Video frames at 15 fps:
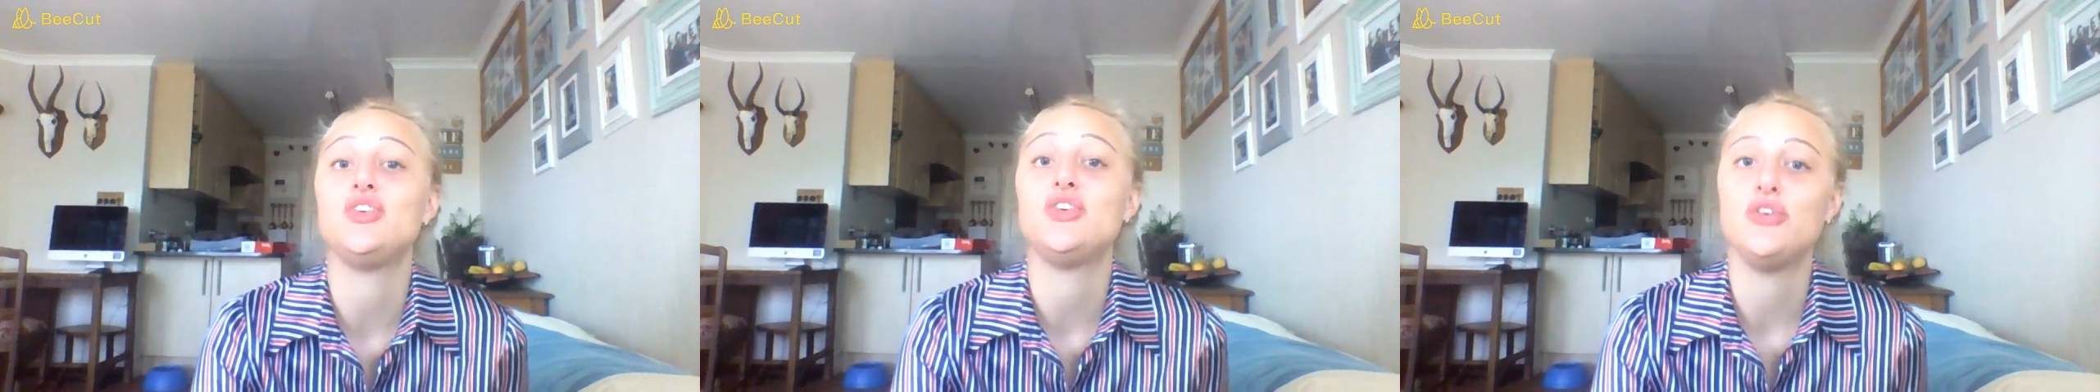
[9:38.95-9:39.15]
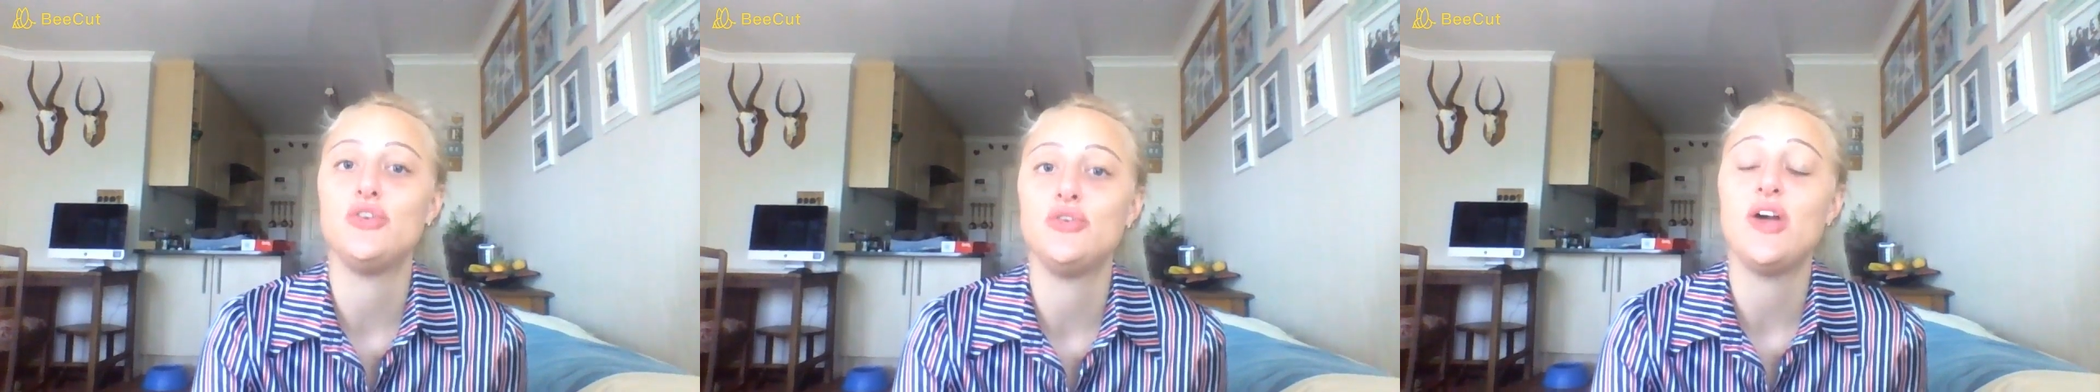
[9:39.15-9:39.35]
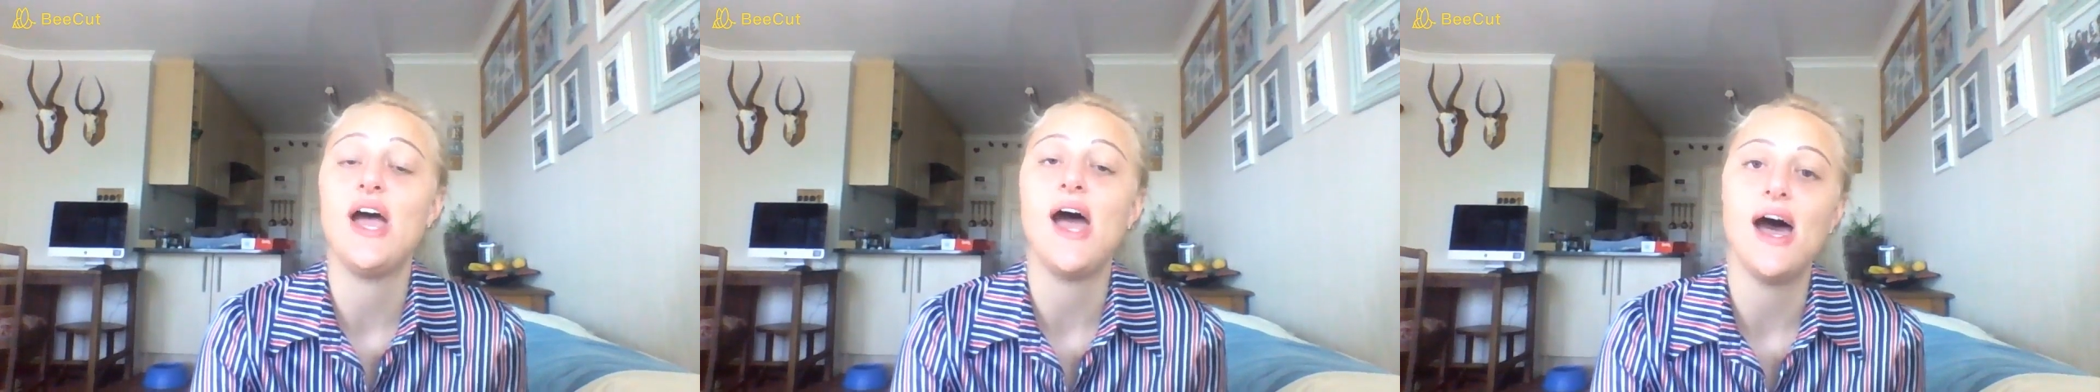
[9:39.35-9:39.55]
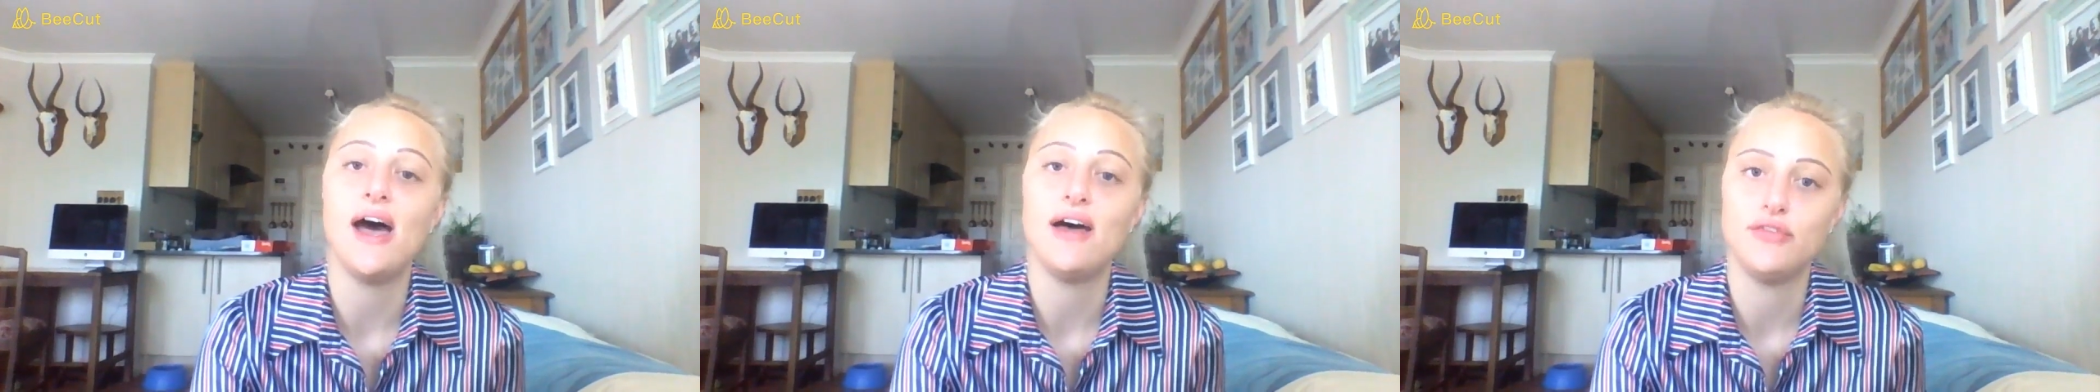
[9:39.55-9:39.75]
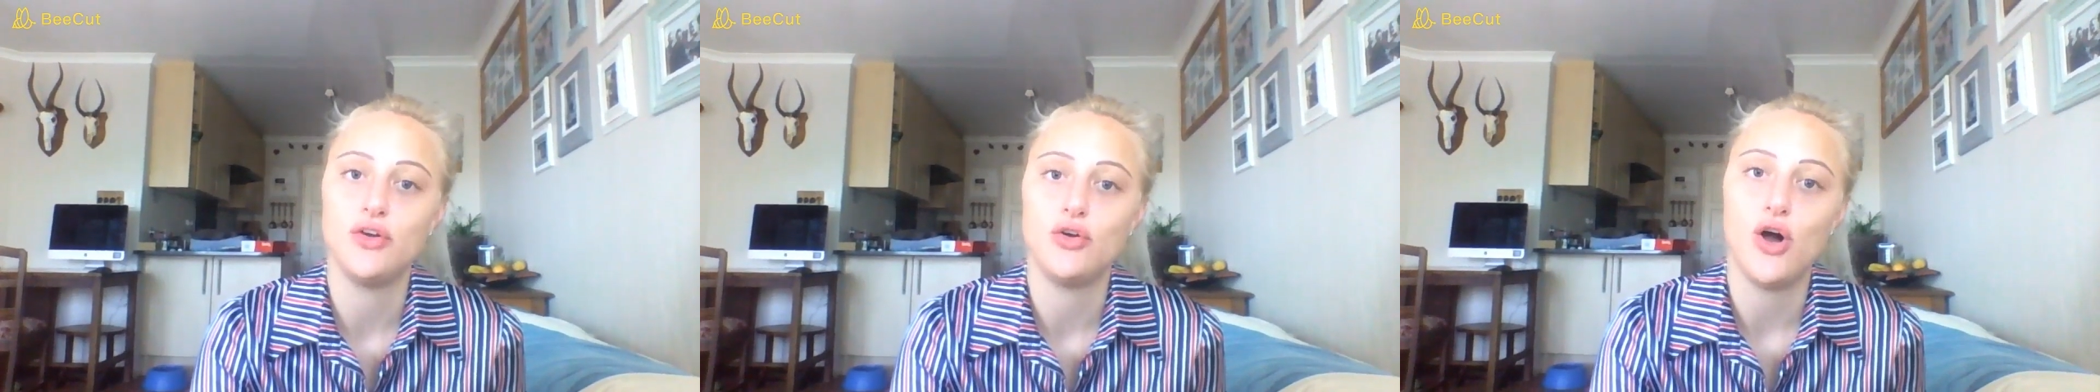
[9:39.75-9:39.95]
you
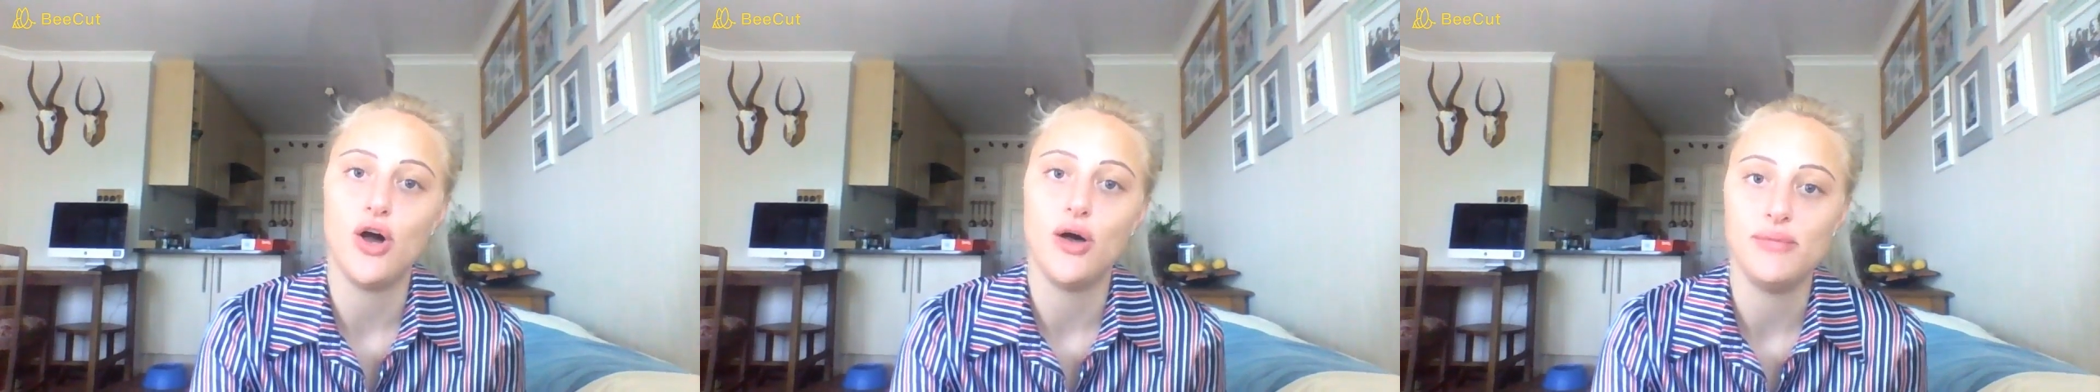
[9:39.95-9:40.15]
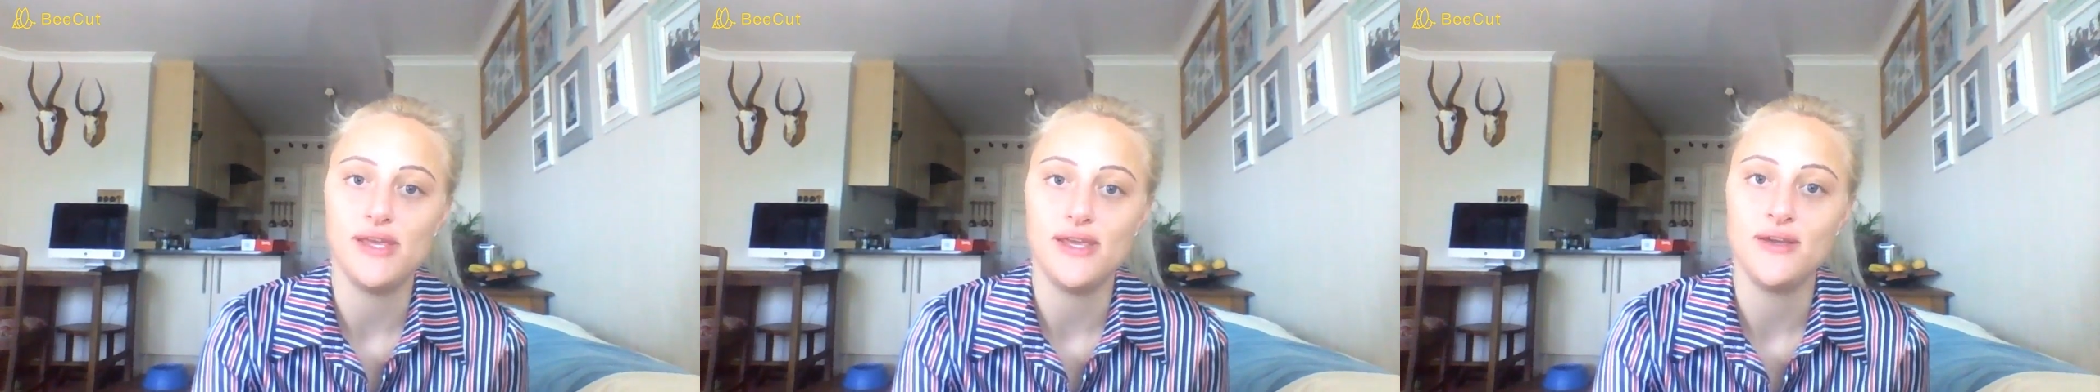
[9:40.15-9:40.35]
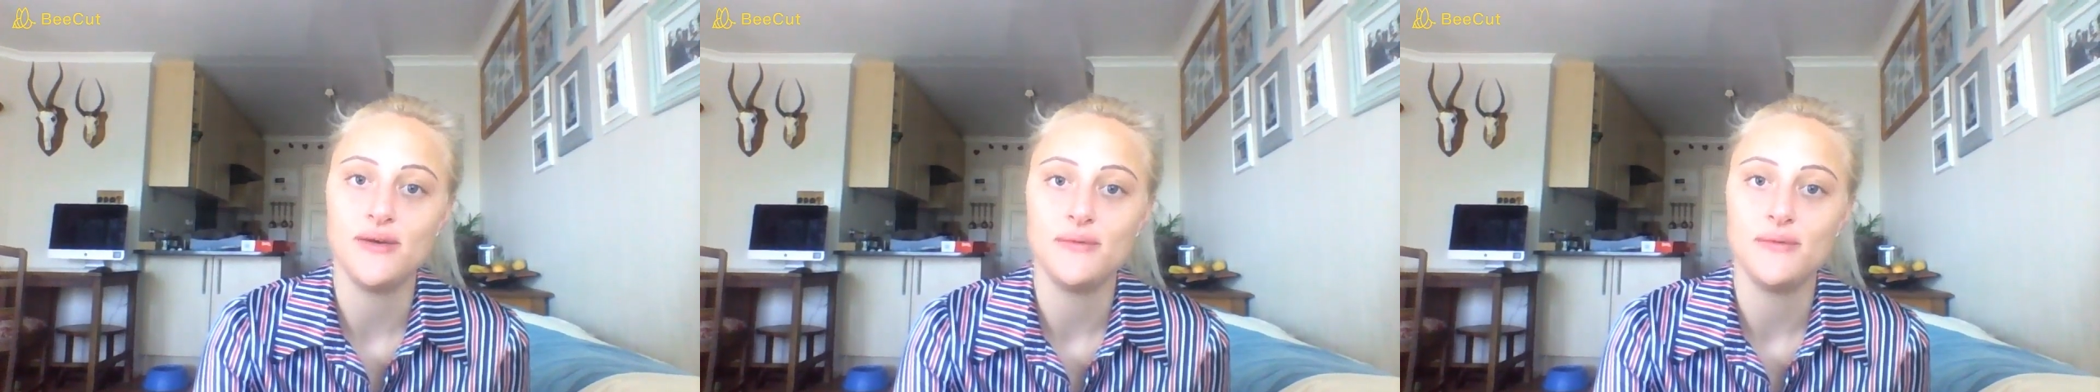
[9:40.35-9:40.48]
have a copy.